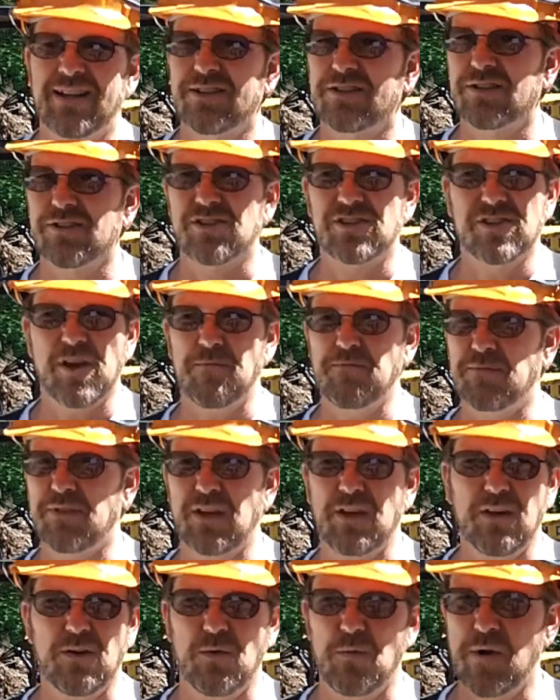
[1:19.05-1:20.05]
There's
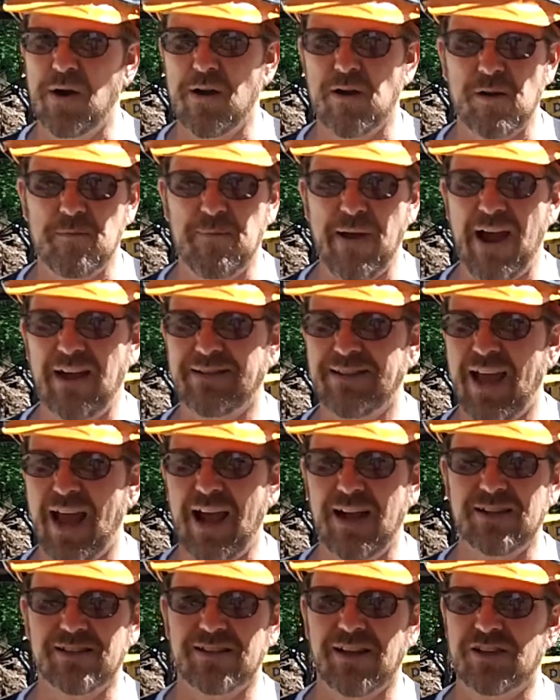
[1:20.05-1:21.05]
something weird about
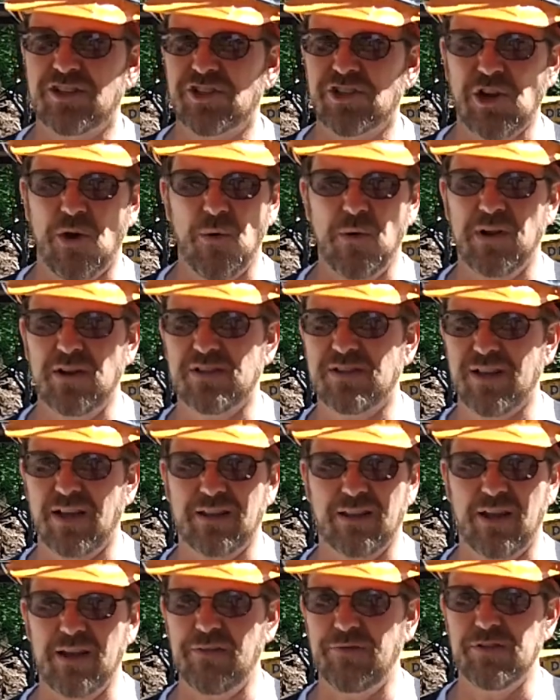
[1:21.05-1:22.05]
that. It's like showing us that
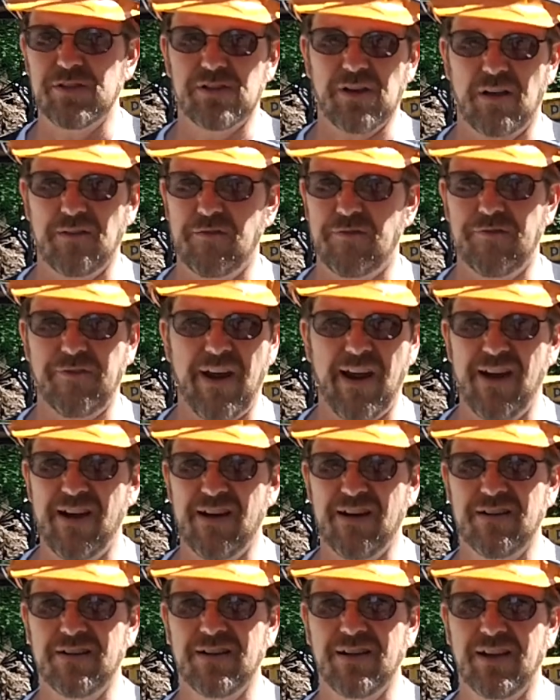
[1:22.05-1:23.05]
life is
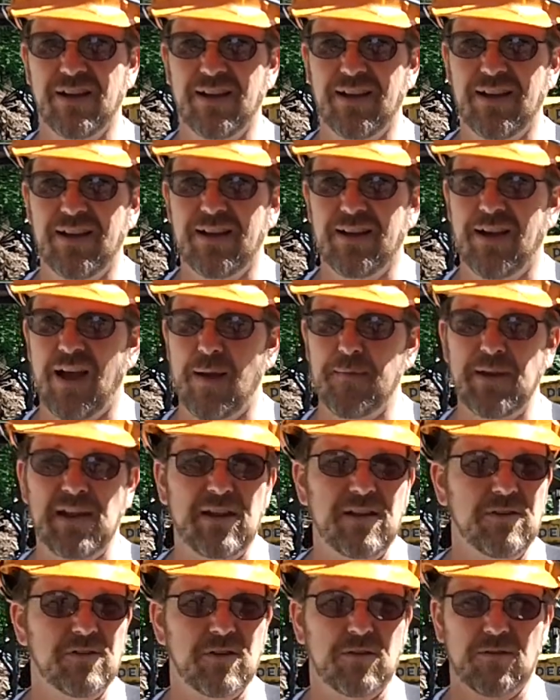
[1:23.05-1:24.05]
unfair. I mean,
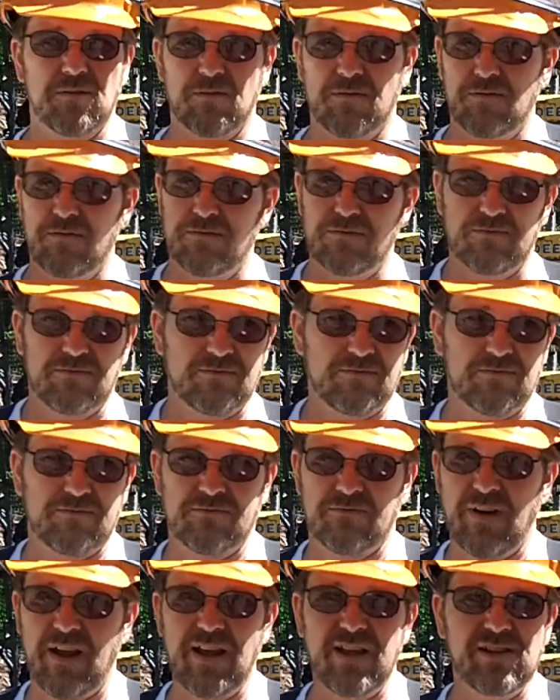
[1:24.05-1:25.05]
either
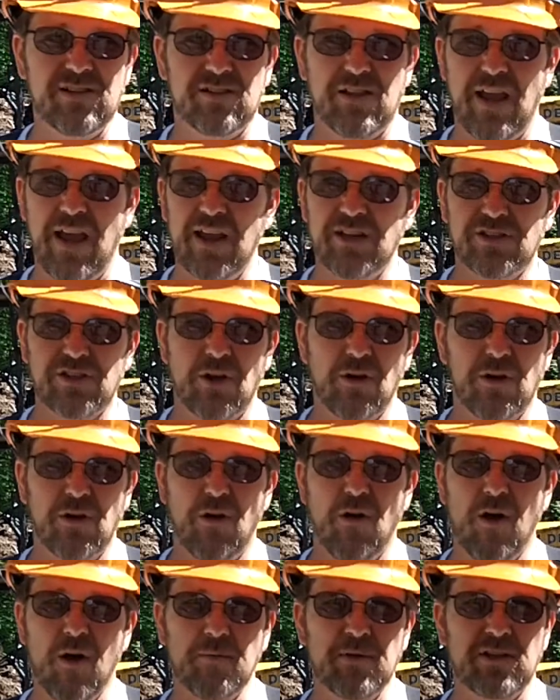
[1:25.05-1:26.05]
raise the age to go to
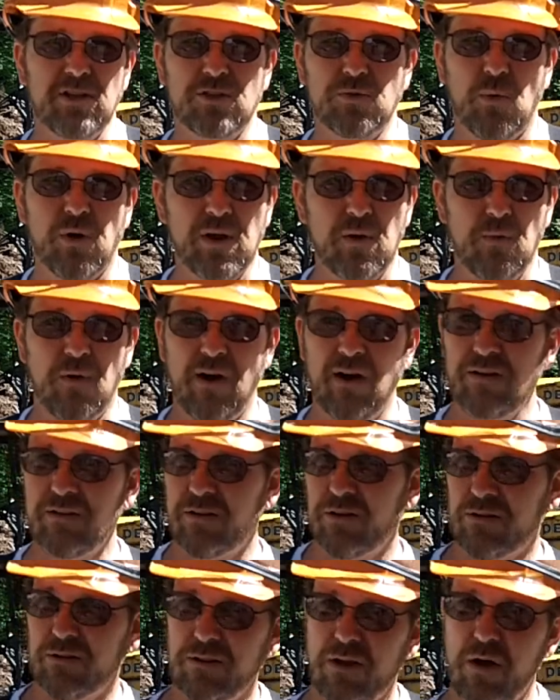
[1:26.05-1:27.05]
Army to 21
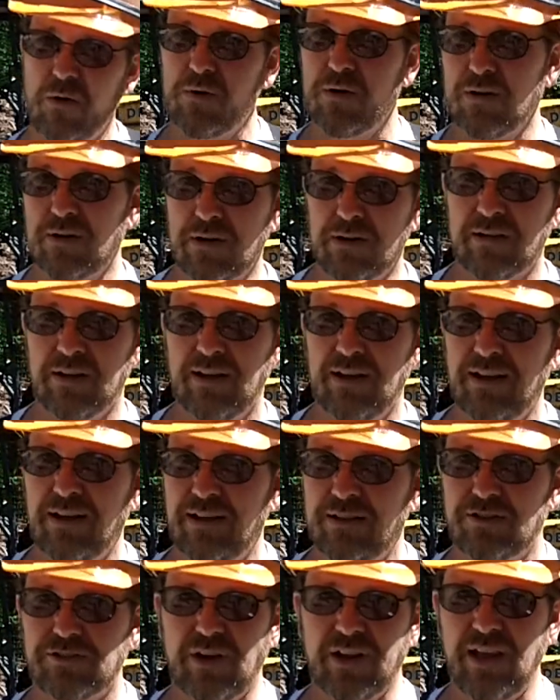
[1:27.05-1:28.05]
or lower
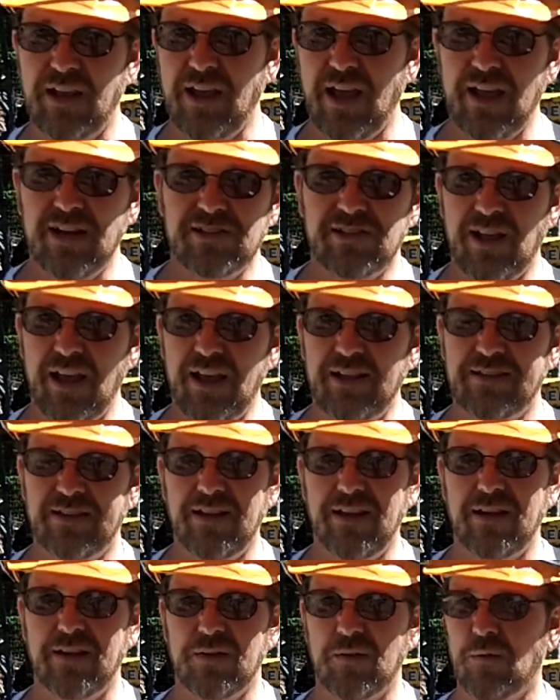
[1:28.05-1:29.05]
drinking age to
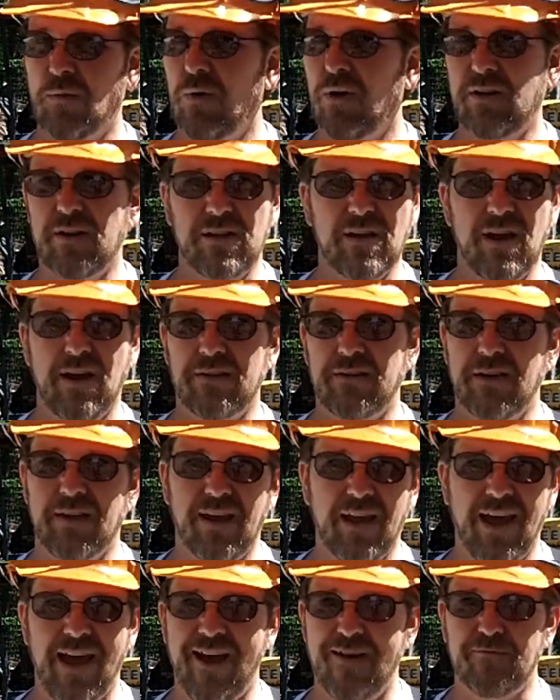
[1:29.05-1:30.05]
18. One or the other. You
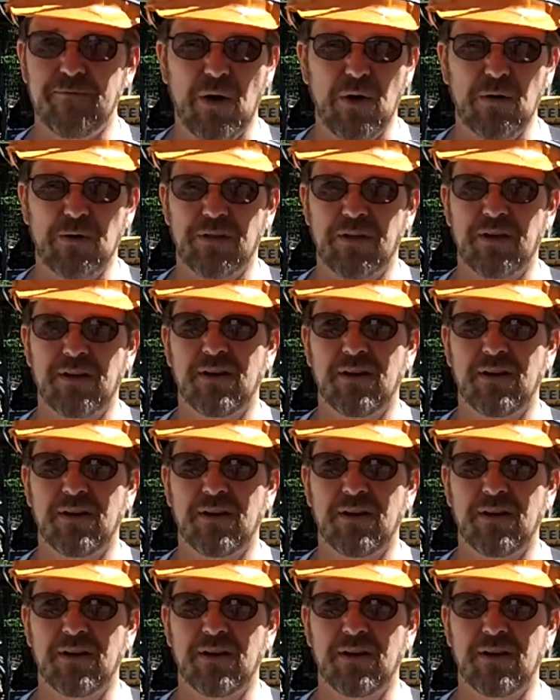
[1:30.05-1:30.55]
can't have both.